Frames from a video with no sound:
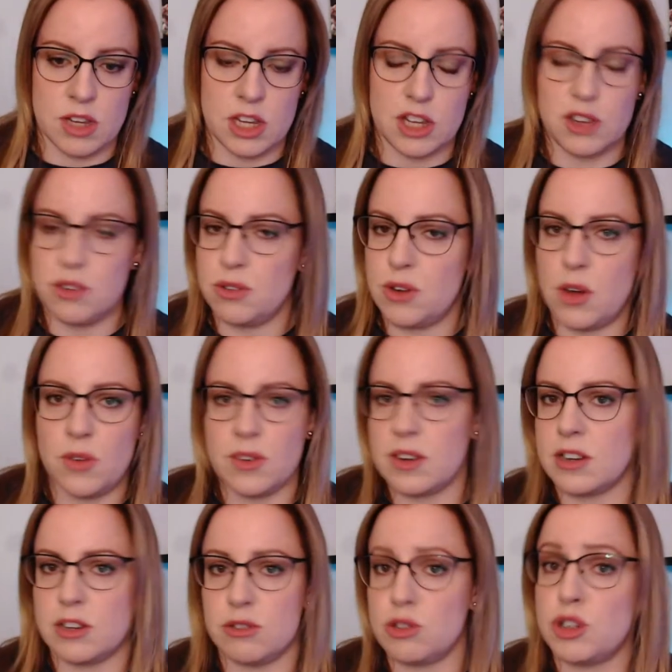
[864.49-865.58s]

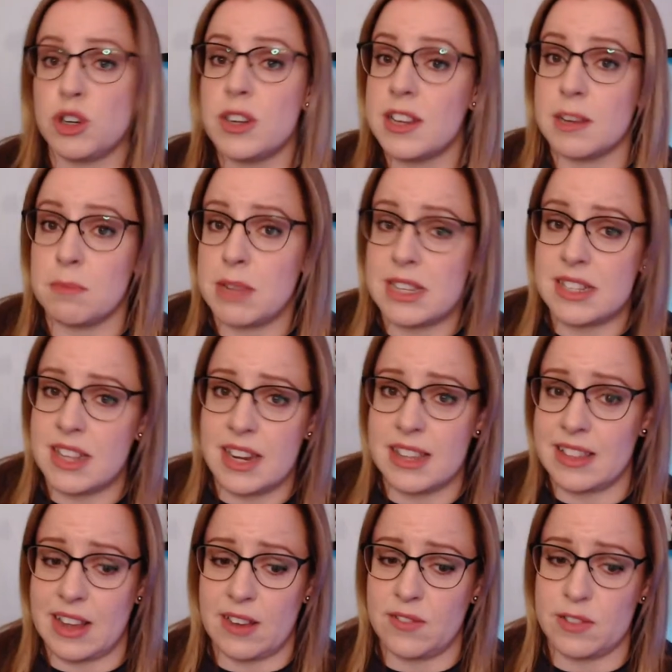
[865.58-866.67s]
You shouldn't be sitting
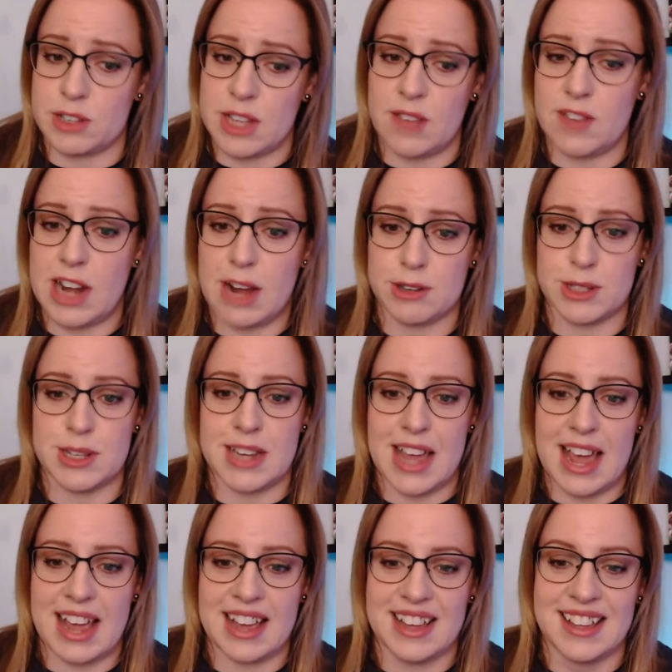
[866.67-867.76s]
there for 7 hours a
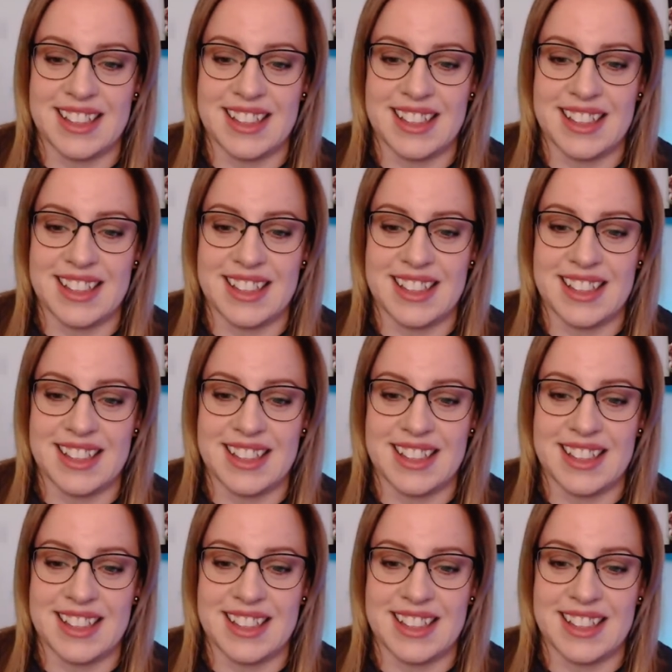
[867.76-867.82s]
day